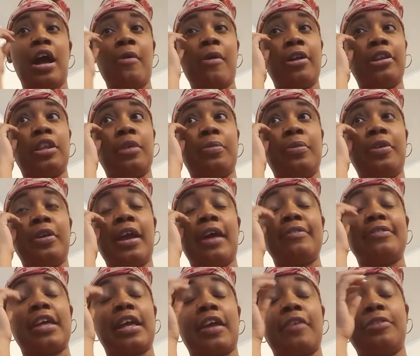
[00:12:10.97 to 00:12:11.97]
I walked up in there. I
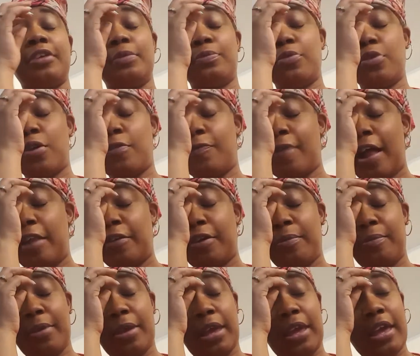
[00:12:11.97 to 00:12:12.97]
was like, if this boy
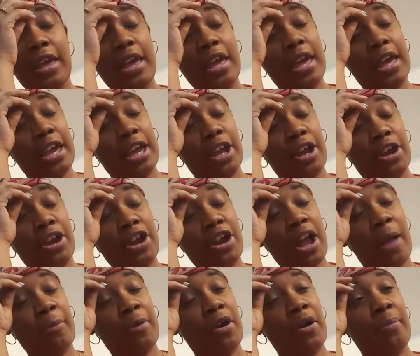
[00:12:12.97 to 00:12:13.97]
following me in here,
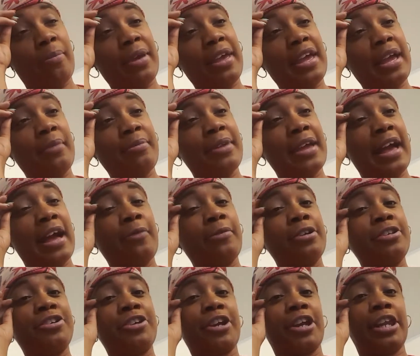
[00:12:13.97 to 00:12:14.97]
I'm gonna beat him down
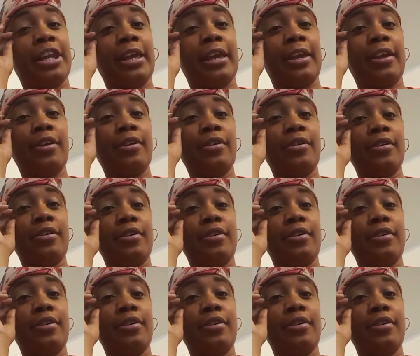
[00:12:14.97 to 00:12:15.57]
with turkey leg.